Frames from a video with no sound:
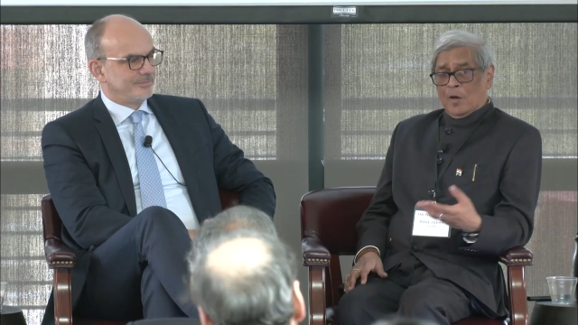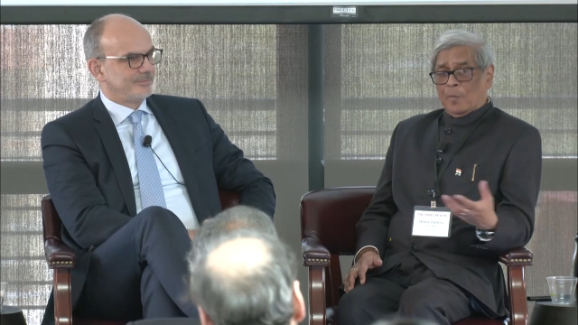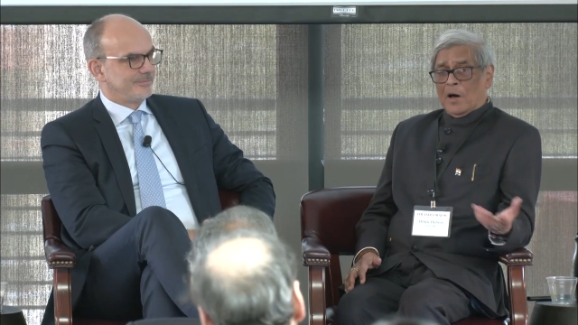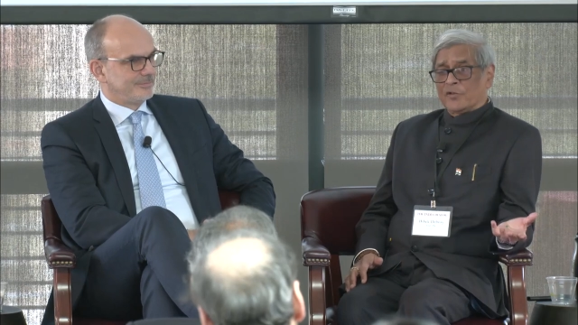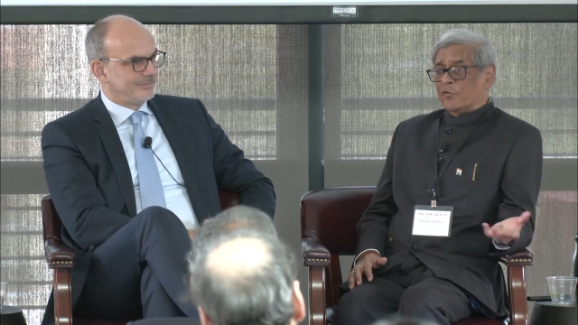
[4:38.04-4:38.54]

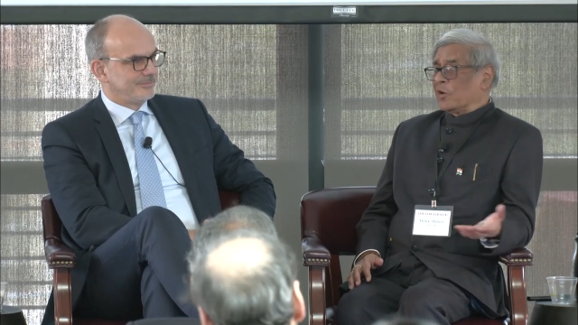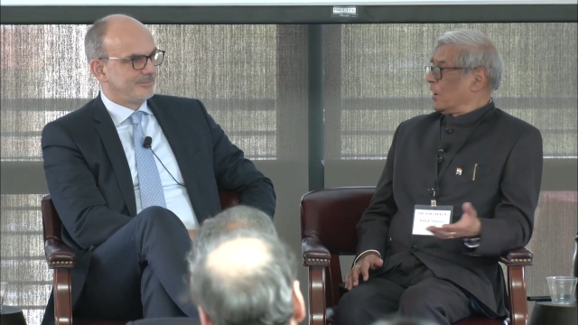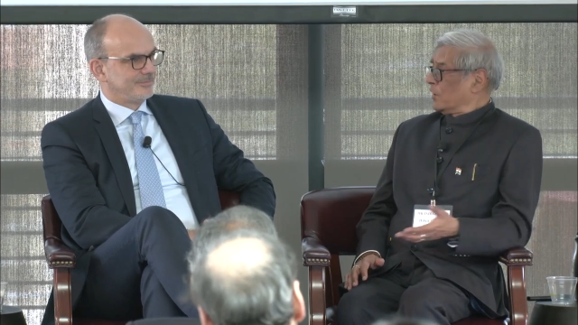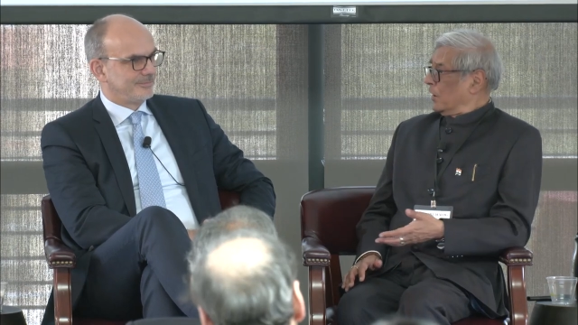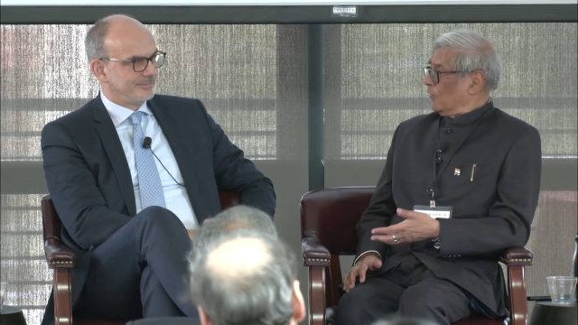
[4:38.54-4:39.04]
Speaker 1: parts of the
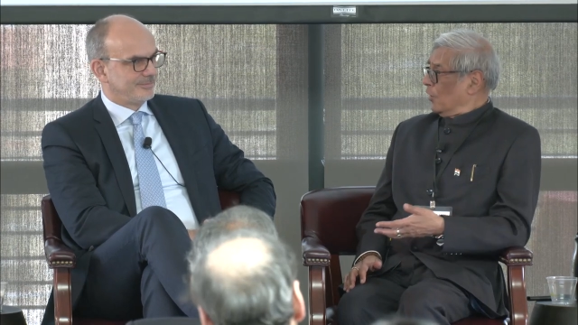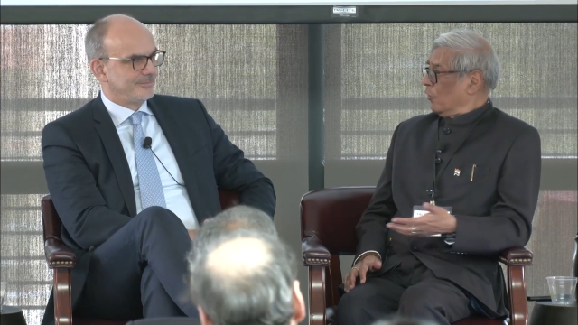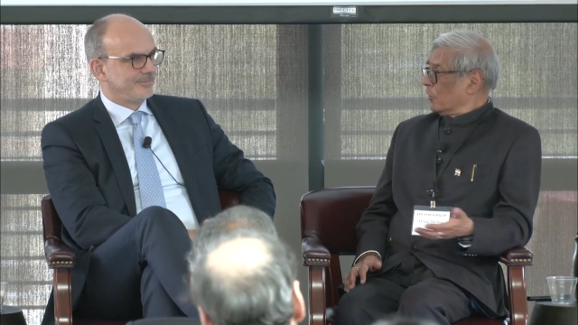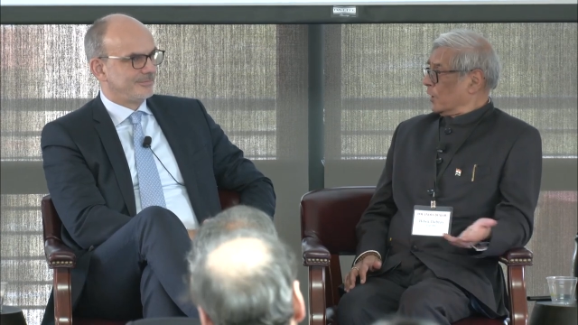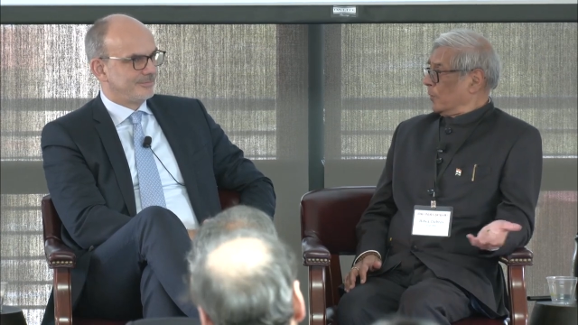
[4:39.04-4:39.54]
country will
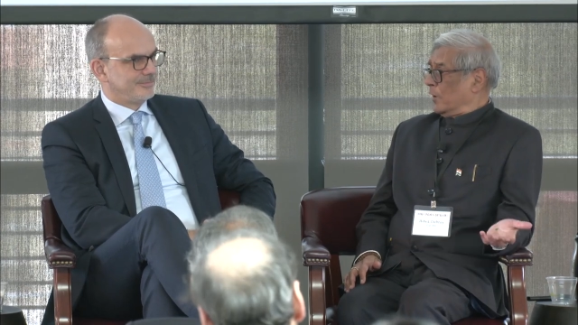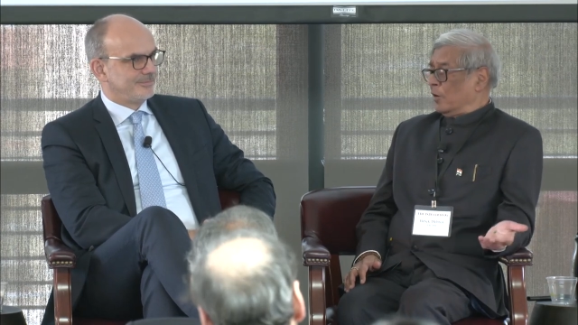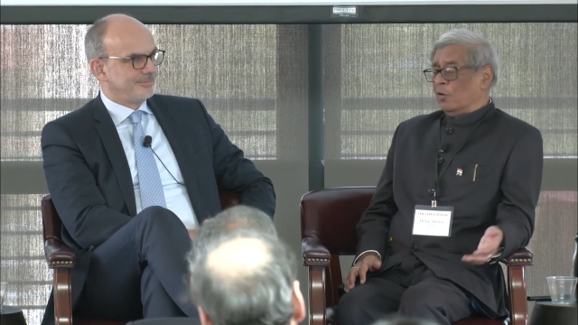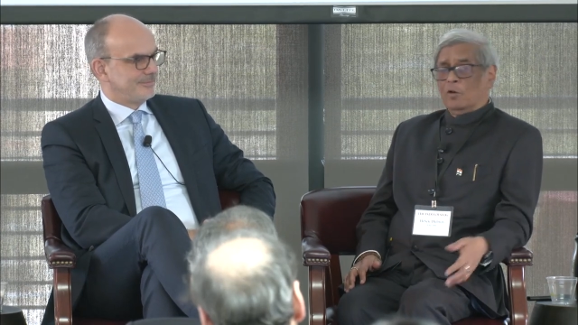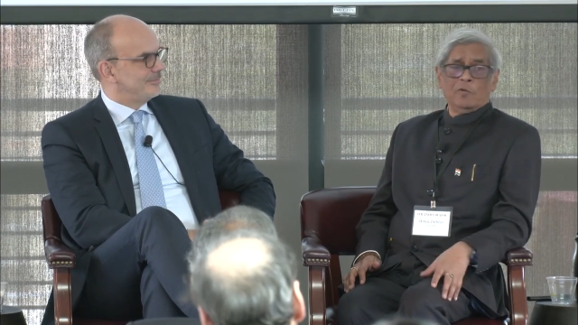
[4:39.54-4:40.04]
already be
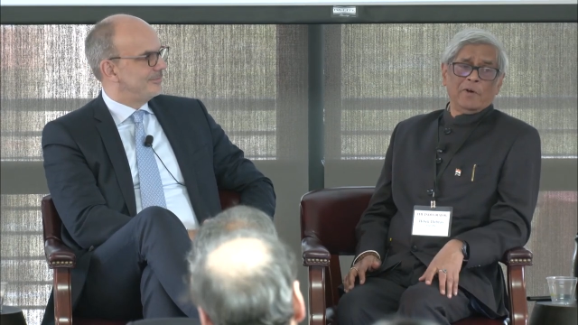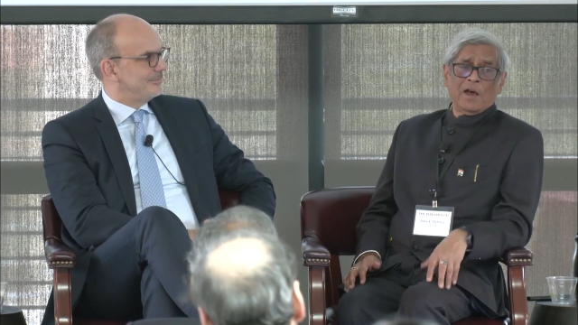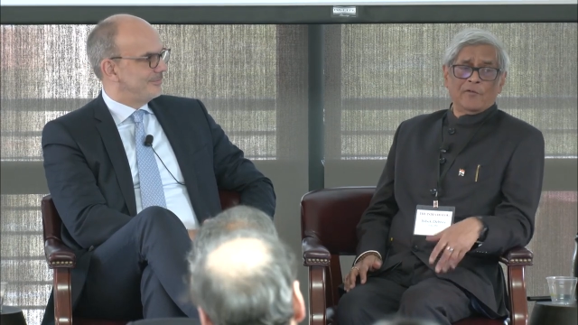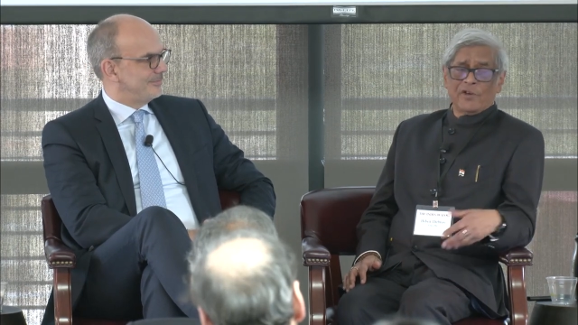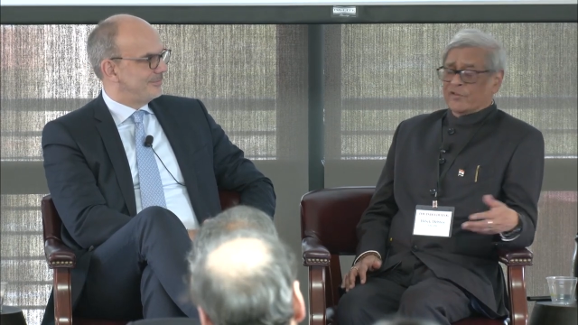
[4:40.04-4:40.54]
old. We have
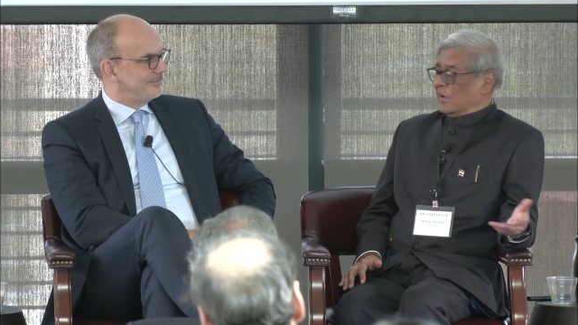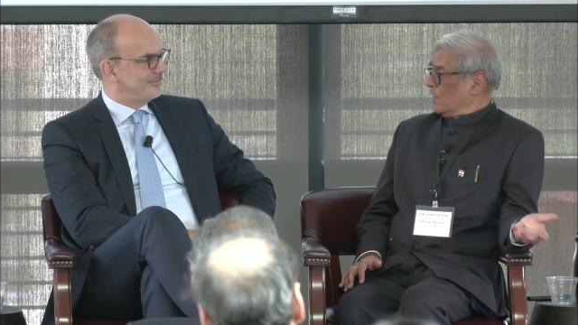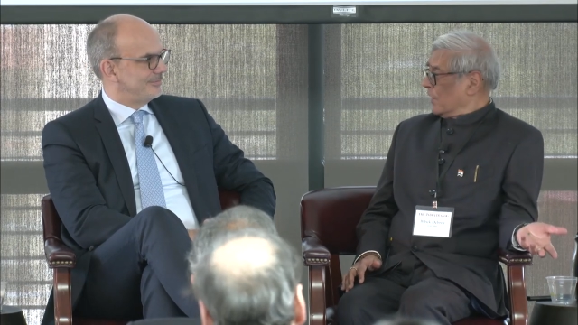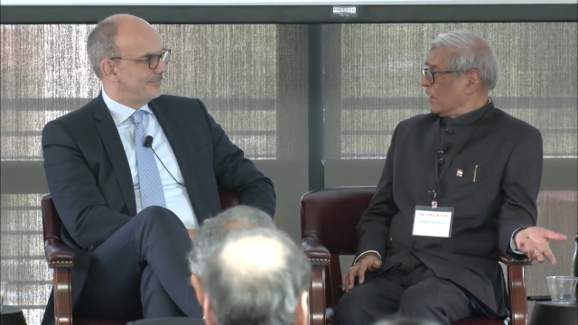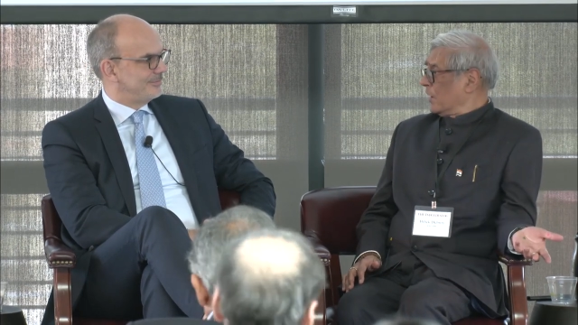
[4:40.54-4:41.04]
a state
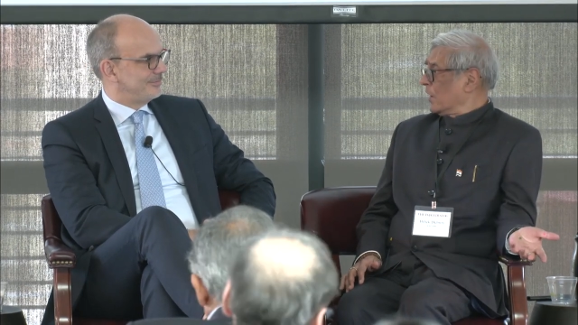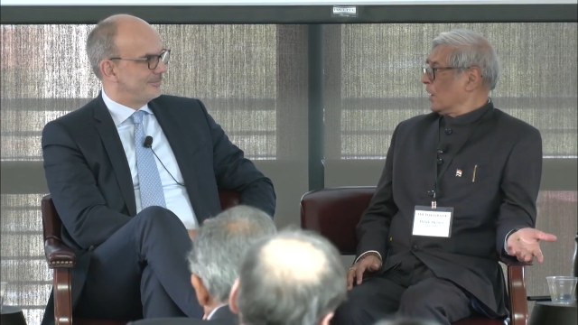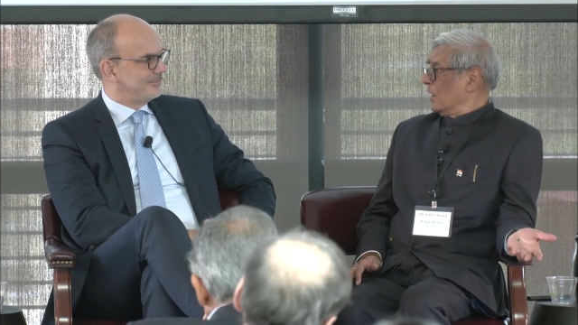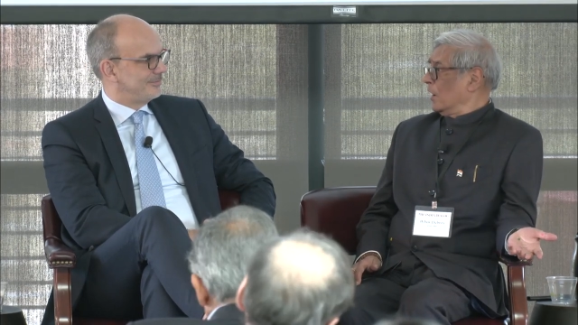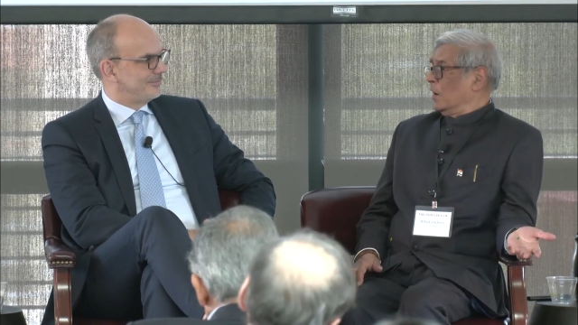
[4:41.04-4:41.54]
like
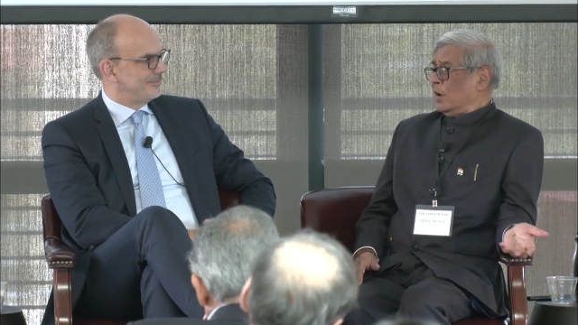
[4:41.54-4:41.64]
Kerala